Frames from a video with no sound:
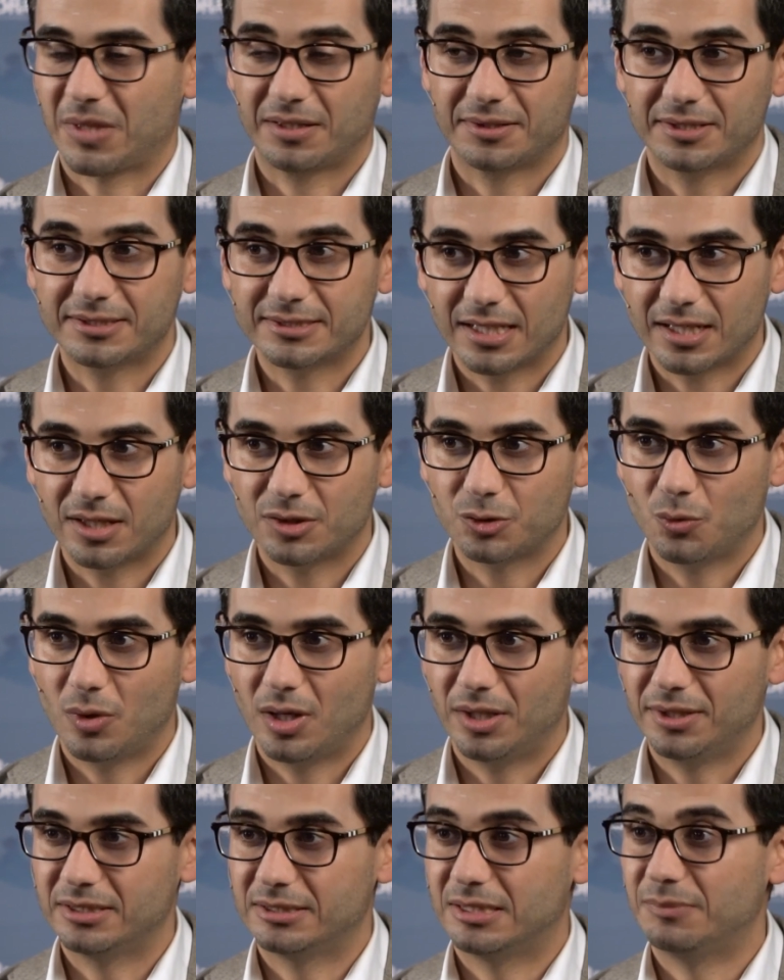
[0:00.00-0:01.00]
The second
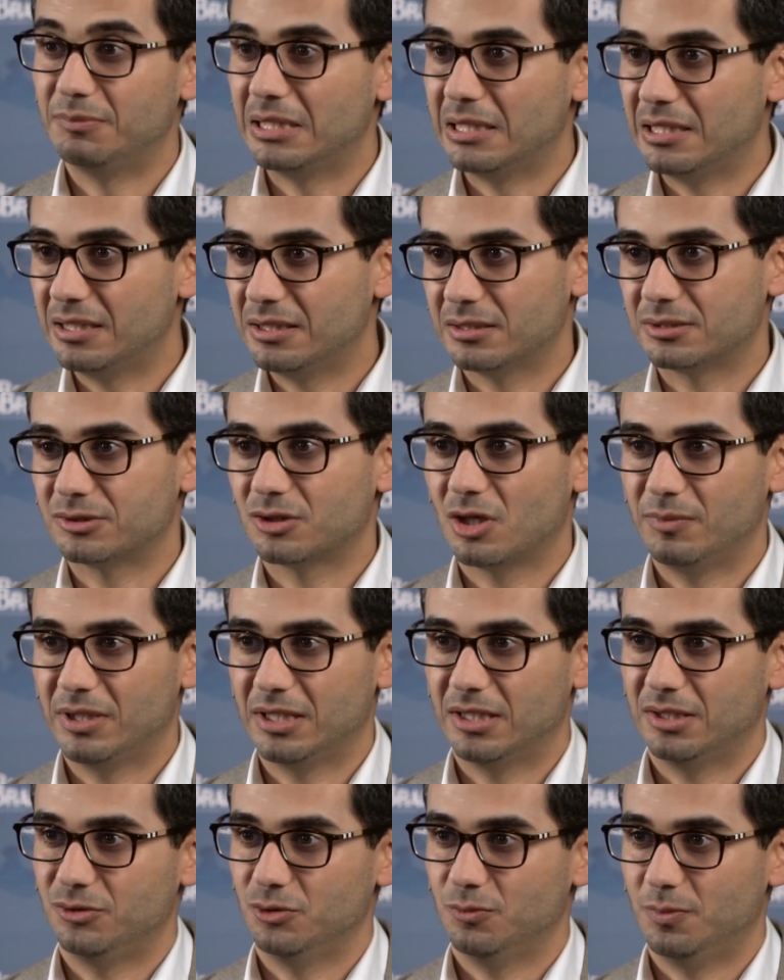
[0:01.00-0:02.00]
one is the millennials
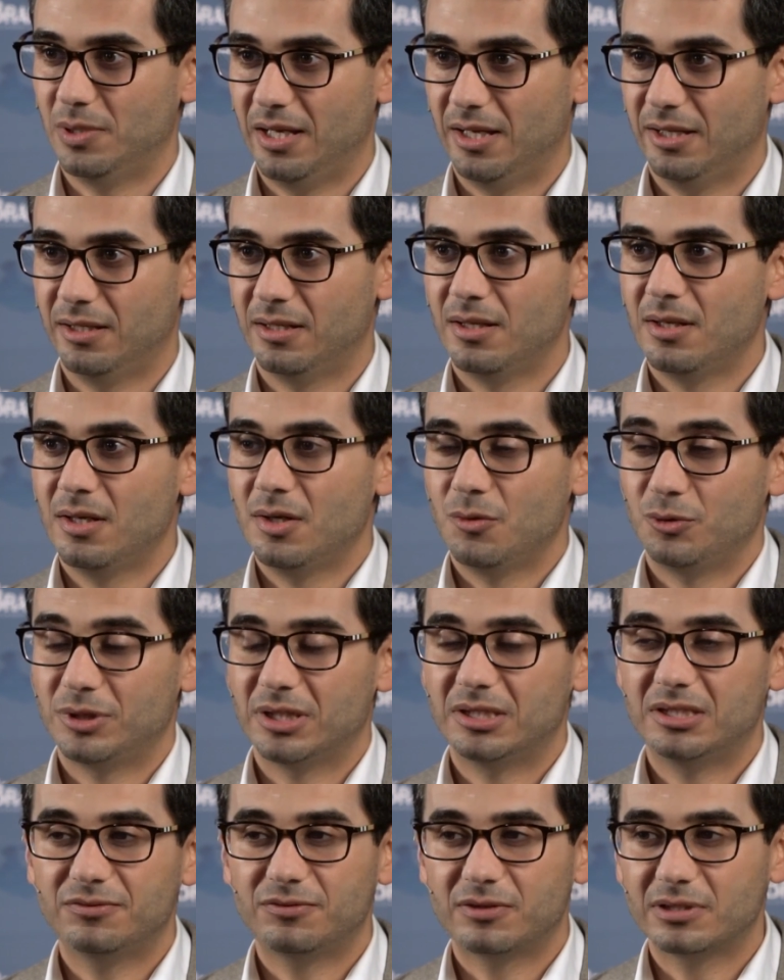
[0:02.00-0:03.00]
coming into play with
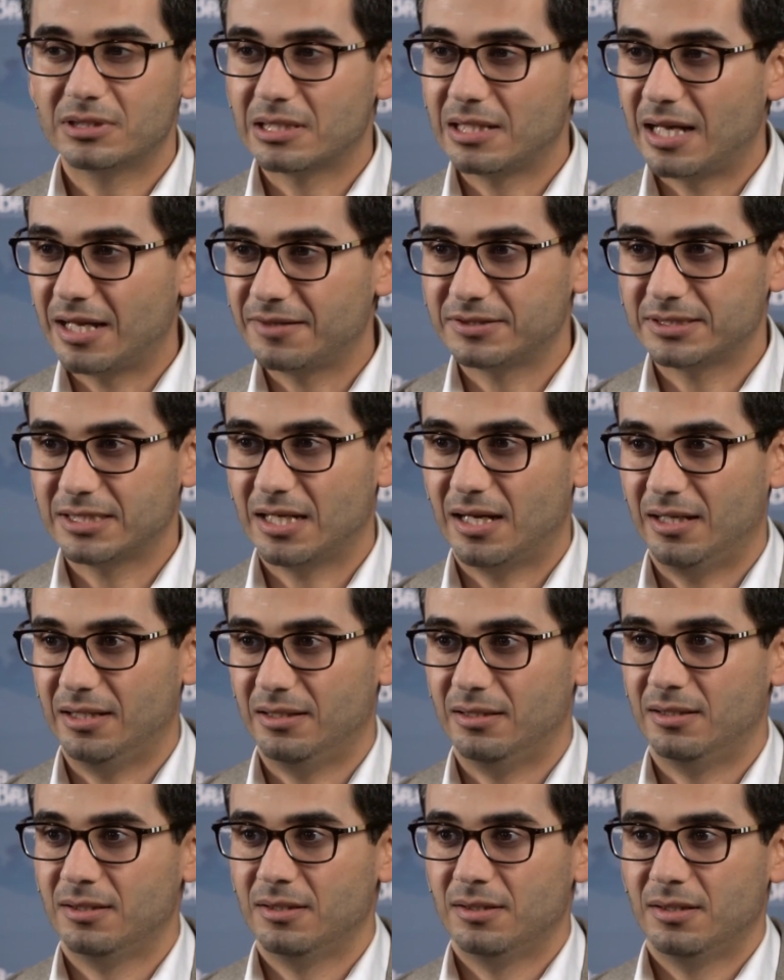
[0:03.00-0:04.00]
a different lifestyle.